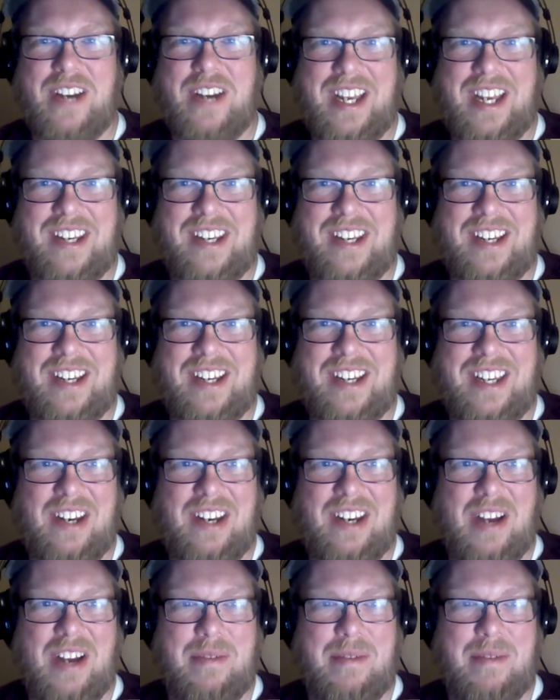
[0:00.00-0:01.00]

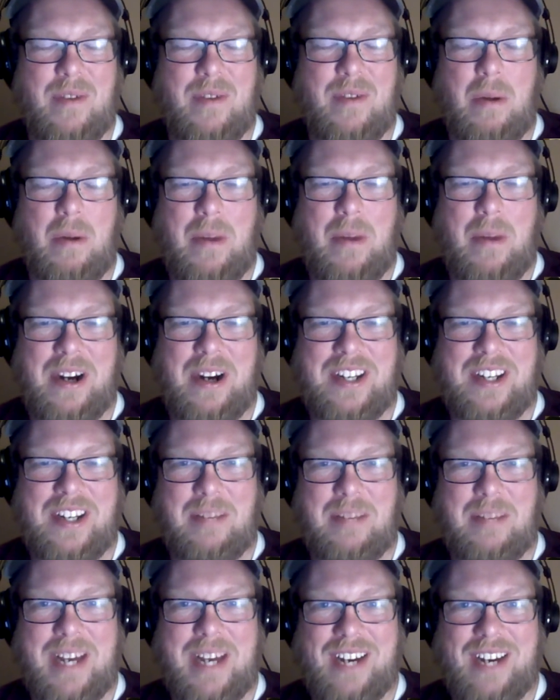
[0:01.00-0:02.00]
and coming from a
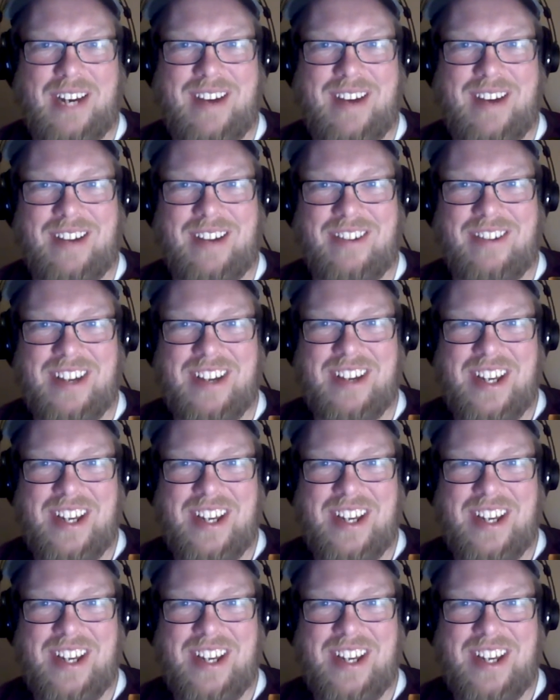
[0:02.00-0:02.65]
marketing background,